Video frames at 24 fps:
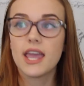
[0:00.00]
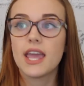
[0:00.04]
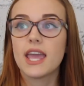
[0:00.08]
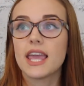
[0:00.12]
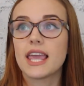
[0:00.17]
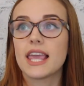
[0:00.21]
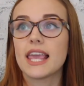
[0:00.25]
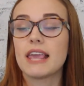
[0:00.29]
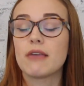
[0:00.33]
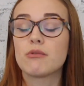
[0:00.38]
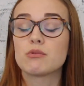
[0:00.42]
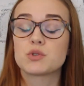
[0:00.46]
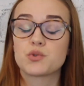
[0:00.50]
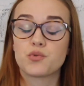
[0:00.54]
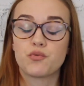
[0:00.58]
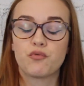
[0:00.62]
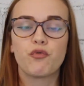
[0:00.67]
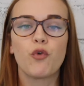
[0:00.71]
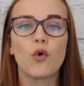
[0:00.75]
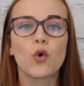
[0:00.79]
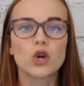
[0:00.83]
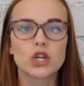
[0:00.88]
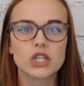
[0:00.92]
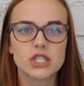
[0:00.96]
He was
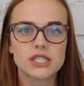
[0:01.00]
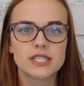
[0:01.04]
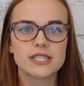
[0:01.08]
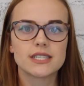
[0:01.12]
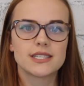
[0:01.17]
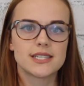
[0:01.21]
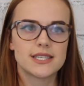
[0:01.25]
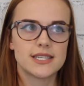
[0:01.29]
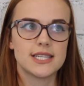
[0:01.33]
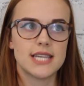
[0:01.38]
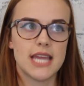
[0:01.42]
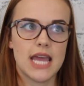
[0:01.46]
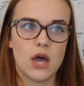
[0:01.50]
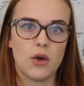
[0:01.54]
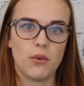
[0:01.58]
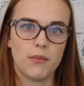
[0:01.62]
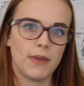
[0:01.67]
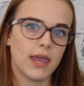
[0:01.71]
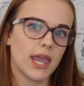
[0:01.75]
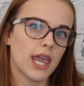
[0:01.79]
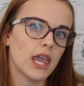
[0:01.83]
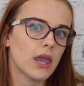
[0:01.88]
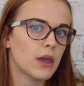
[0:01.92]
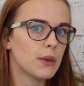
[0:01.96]
forced to tell
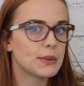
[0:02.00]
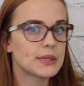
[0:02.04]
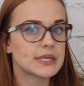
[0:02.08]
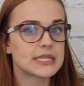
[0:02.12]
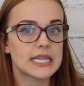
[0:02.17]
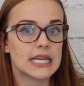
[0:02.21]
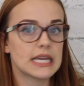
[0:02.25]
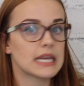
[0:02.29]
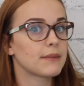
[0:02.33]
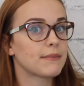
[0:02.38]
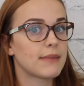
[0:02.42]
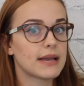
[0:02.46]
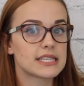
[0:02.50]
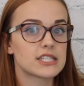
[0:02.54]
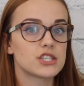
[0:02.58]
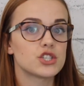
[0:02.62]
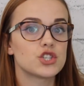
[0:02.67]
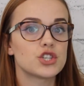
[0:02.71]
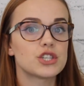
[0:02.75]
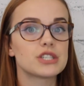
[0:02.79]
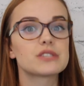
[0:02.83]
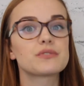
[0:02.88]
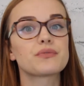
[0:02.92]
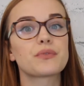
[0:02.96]
me. He was getting
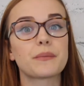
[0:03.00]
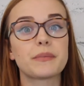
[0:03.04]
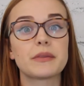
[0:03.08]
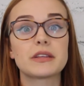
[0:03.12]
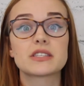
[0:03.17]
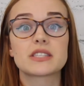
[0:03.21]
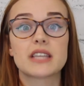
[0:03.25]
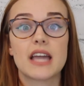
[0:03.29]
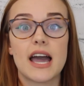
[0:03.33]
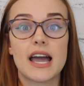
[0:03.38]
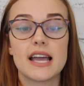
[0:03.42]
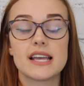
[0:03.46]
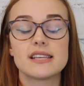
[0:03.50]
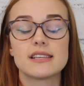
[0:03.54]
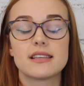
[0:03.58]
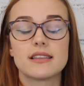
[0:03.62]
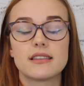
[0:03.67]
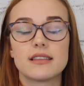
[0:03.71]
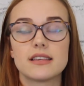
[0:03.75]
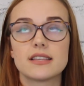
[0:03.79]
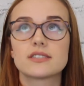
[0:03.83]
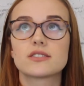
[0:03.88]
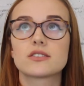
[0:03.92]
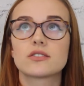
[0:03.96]
messages from this
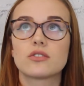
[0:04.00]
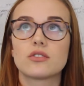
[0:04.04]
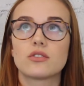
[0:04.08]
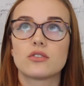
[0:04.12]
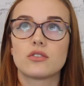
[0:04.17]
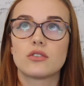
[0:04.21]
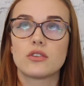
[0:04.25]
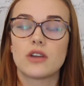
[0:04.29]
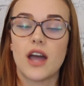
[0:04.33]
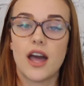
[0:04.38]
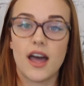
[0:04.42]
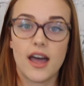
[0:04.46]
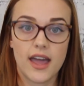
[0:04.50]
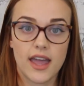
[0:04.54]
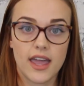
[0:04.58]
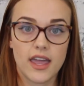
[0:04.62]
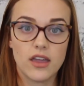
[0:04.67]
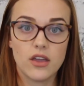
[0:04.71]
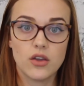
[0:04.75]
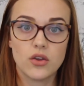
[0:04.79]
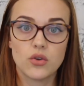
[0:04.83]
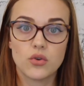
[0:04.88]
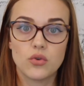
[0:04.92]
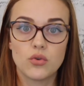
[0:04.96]
guy
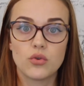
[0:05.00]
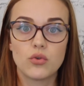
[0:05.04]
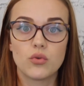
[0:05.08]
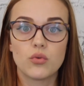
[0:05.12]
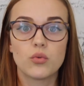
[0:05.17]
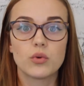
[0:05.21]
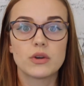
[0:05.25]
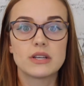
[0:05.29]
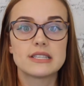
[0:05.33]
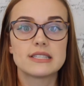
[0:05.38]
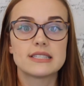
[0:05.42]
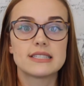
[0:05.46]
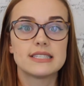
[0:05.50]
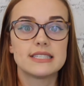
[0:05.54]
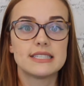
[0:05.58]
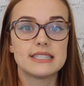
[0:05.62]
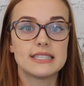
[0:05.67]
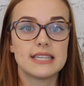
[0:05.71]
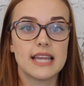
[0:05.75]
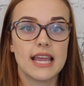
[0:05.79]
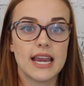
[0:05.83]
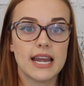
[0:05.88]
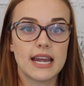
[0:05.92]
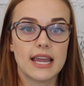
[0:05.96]
who was
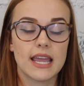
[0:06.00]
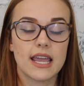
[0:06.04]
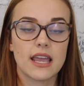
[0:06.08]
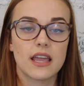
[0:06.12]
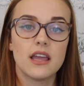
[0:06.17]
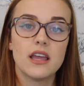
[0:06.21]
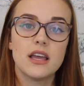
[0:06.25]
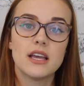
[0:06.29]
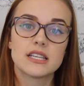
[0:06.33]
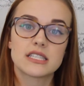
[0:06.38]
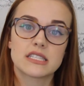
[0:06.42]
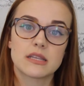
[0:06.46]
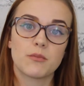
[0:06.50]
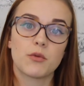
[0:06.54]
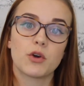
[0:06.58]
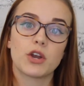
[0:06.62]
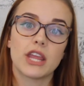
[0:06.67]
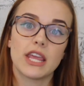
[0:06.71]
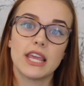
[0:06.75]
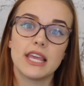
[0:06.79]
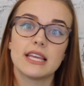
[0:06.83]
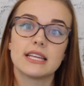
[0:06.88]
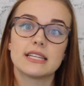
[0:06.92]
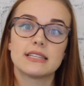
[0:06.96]
dating someone
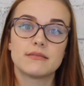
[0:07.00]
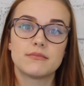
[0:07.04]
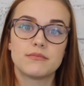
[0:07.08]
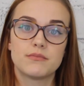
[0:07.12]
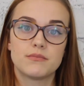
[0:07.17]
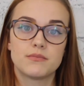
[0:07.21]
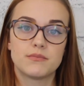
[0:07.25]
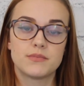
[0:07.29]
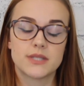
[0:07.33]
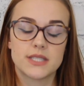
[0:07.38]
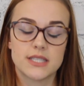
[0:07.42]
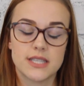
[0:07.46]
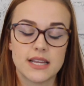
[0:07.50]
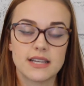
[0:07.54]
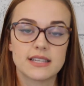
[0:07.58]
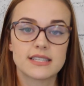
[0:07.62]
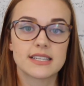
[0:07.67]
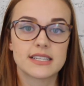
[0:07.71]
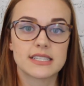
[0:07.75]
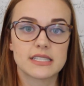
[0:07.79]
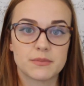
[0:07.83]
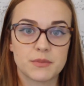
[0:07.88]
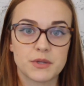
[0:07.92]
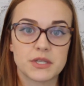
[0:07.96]
he had
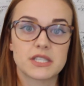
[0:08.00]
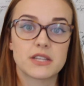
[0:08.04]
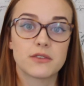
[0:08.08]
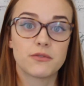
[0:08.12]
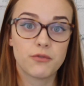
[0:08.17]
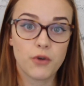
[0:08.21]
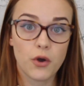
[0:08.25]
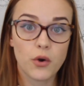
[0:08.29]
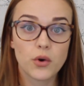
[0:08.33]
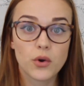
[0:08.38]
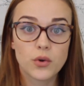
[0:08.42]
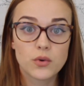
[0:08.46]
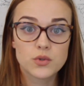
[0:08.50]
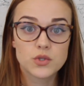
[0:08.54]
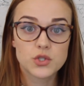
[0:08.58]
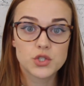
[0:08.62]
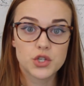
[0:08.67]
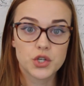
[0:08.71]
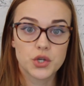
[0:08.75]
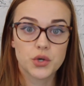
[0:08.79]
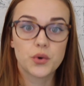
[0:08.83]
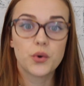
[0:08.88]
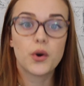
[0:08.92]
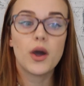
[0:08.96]
sent explicit
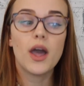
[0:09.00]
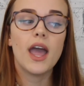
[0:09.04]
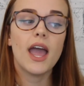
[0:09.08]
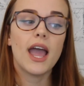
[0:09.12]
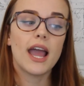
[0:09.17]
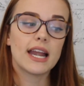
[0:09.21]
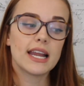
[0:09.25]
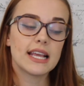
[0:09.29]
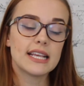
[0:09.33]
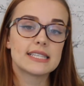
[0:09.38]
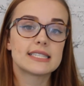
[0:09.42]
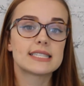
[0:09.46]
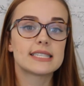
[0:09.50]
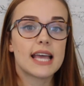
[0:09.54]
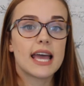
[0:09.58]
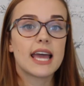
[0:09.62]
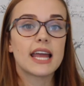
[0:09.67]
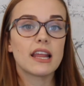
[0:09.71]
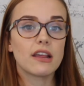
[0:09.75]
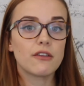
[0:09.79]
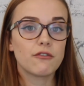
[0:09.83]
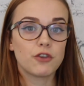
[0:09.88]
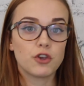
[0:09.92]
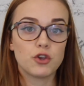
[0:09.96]
photos to, and he
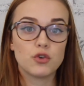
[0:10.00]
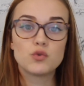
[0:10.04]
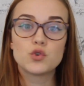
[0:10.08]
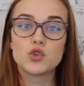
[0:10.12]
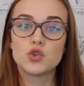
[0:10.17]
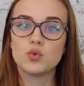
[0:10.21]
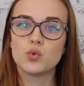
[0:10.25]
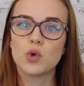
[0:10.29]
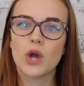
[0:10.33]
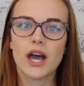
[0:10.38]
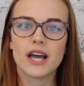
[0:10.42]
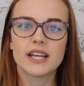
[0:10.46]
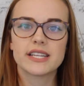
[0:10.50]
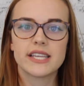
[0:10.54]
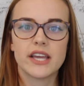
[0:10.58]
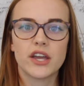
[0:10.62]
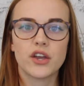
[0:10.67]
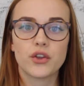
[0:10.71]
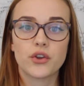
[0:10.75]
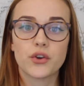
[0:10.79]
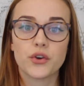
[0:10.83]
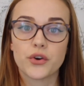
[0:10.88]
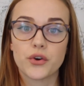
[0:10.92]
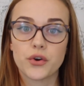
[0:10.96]
said, if you do not
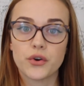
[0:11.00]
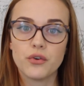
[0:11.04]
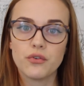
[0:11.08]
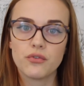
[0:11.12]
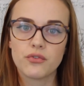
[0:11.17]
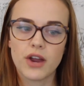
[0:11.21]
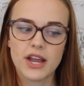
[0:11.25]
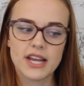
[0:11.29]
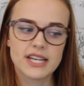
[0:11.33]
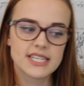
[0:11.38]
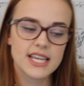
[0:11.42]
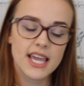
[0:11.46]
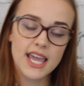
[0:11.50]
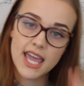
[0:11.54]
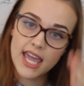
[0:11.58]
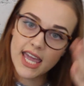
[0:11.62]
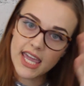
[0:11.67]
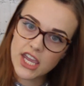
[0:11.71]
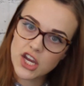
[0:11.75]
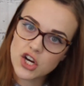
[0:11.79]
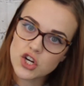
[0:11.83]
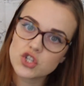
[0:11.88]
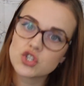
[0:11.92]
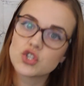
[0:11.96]
tell your girlfriend,
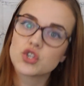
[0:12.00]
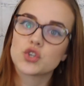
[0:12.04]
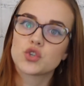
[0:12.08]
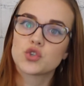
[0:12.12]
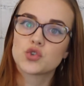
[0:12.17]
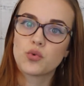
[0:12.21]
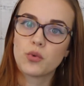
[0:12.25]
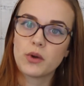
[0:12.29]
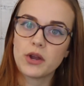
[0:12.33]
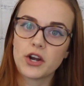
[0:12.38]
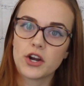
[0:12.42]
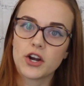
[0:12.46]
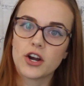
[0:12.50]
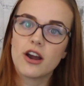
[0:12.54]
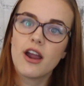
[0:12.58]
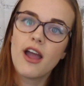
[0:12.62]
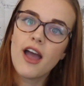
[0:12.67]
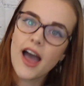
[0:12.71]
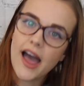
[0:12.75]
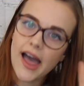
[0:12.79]
here's her Twitter,